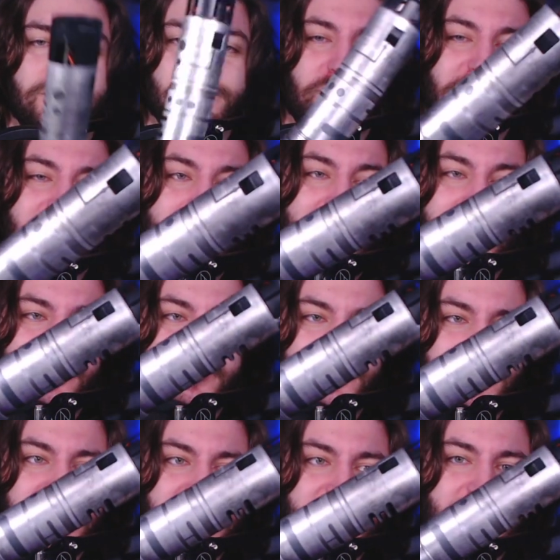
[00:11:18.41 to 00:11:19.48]
remove the battery
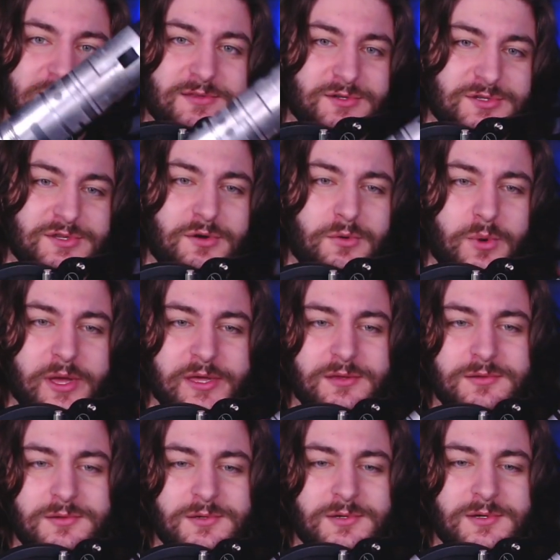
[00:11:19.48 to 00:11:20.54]
on this. There's no way
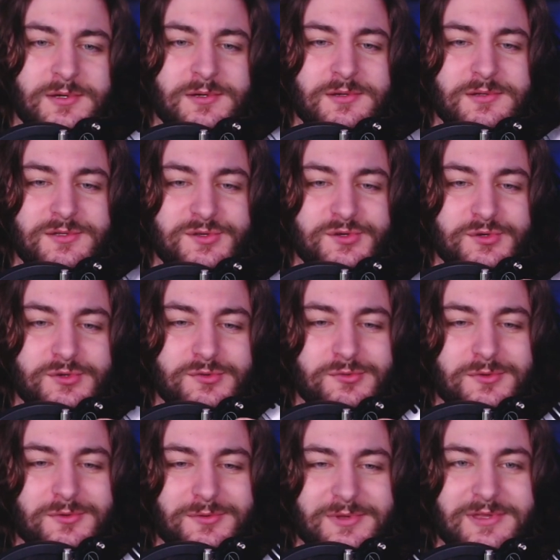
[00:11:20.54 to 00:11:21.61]

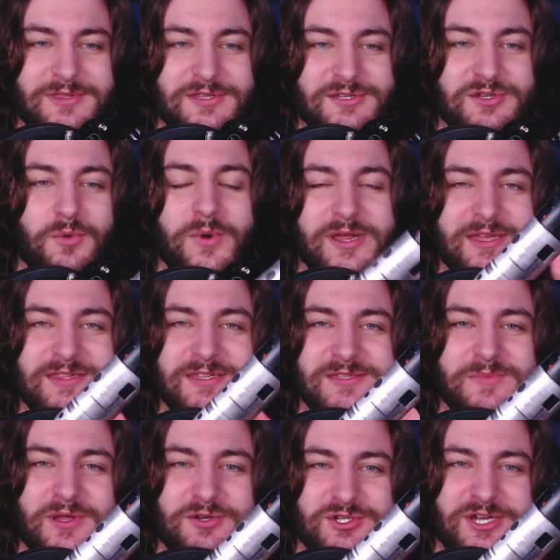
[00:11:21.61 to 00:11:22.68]
to get
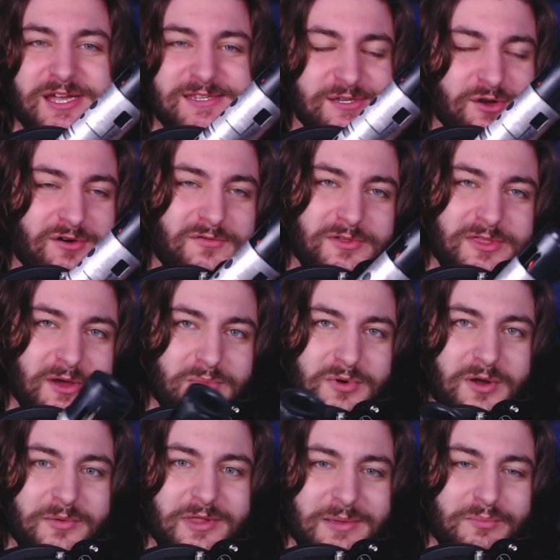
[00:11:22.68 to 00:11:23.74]
this metal chassis off without
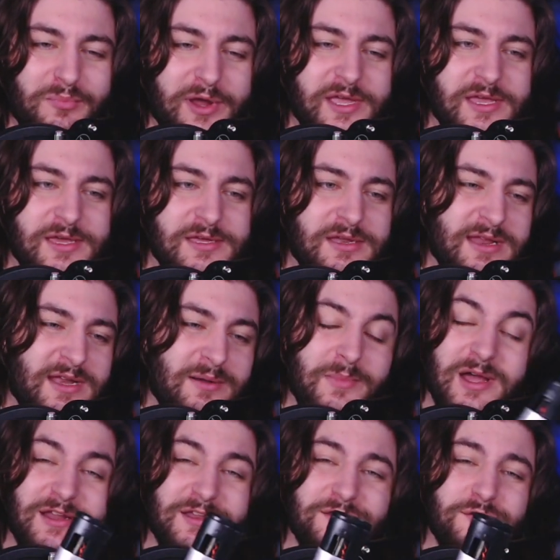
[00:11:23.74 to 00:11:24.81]
probably like breaking it, and I'm
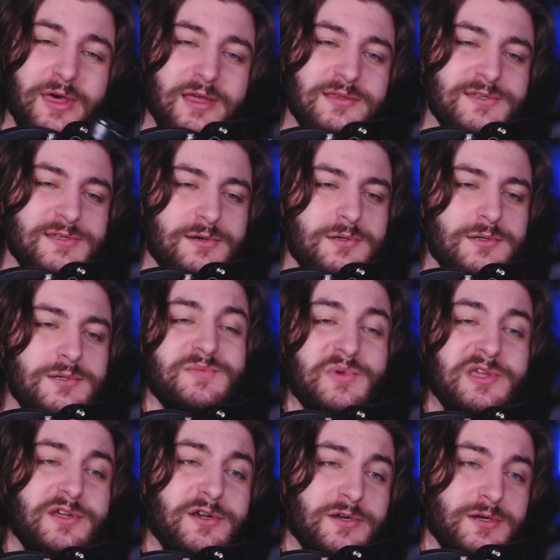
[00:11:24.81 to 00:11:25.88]
not going to do that. So the
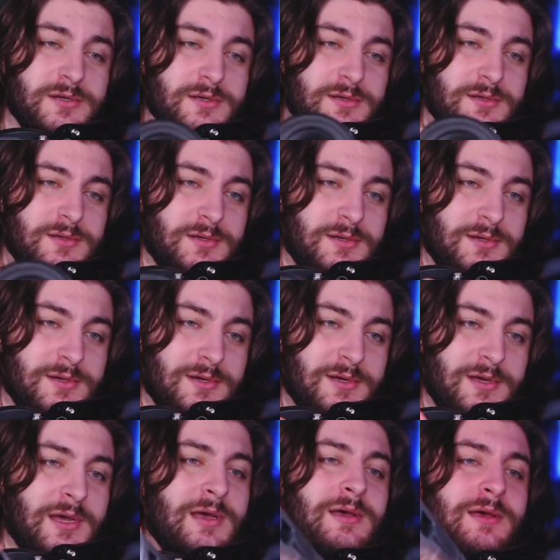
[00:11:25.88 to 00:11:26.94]
speaker,
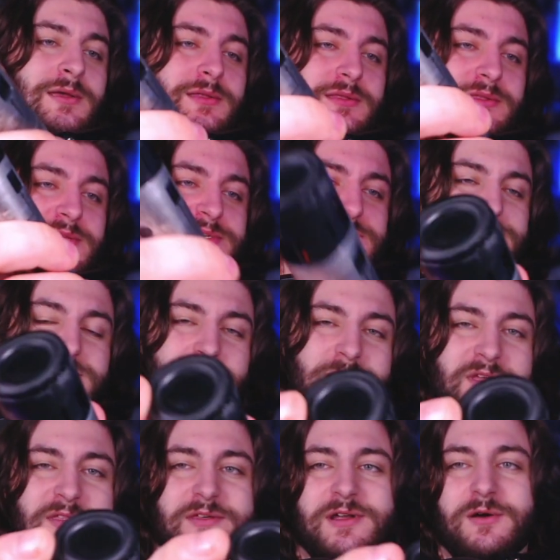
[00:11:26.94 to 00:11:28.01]
this is
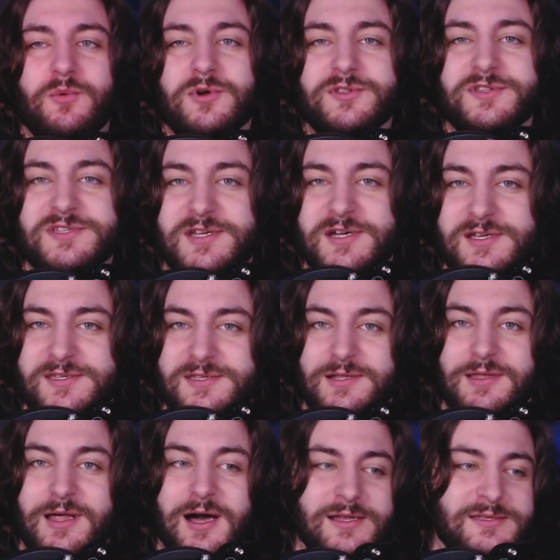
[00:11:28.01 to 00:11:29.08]
something that I will discuss
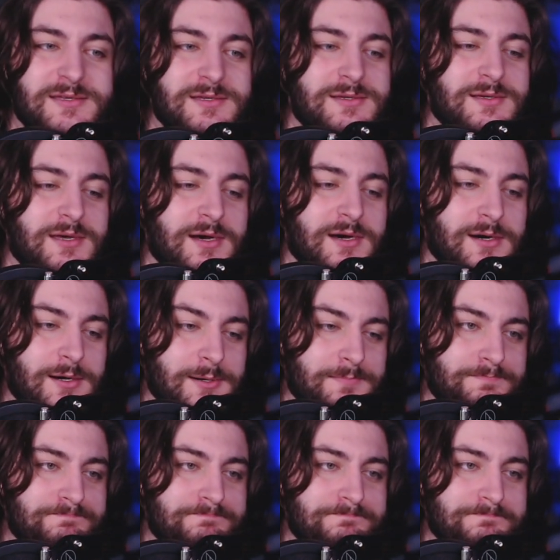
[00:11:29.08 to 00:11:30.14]
a lot
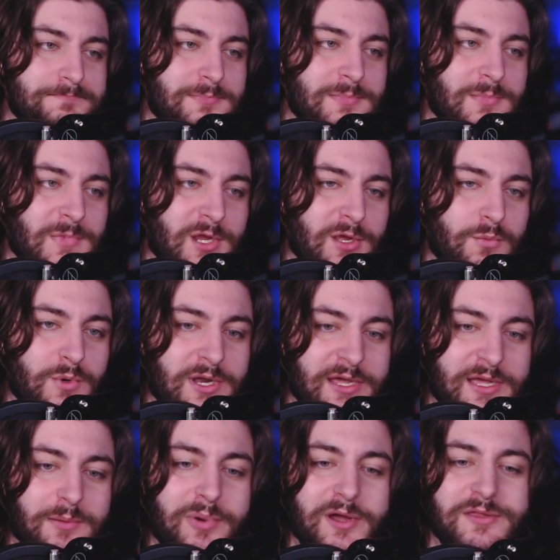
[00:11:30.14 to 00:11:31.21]
when
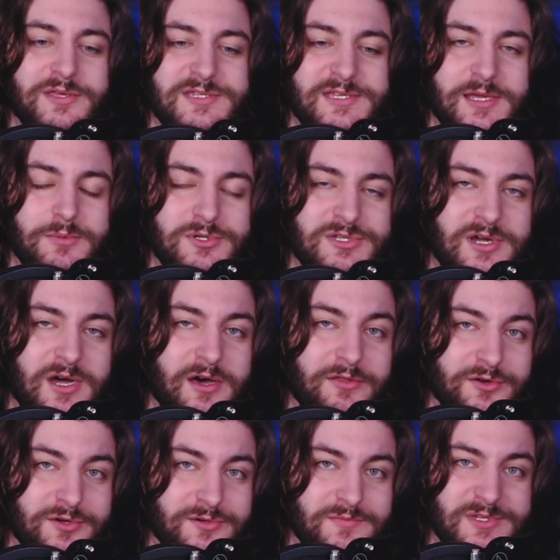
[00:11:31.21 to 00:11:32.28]
I compare this Saber to
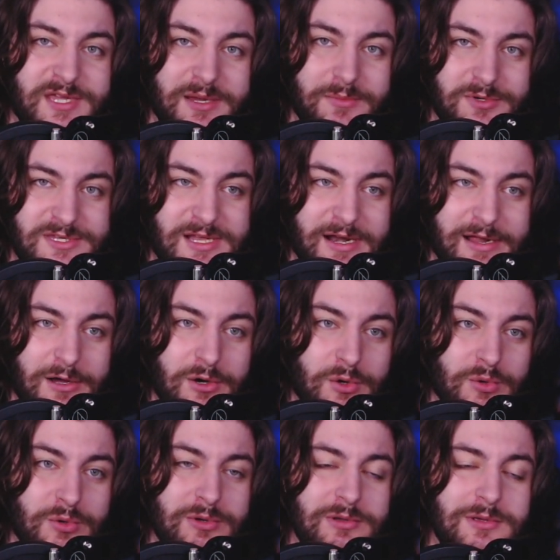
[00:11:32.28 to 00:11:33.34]
other Sabers that I
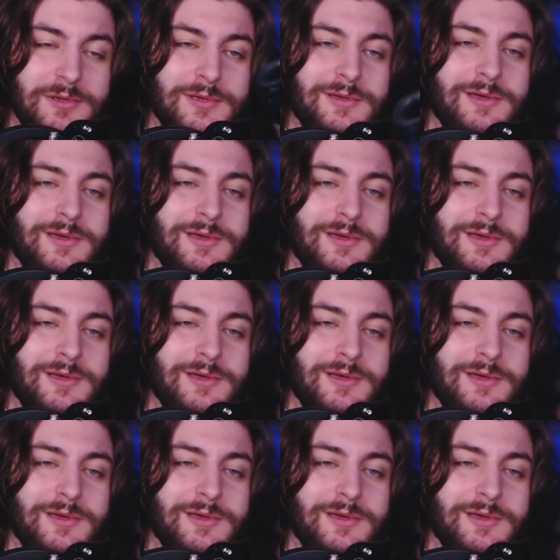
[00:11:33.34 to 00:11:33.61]
own,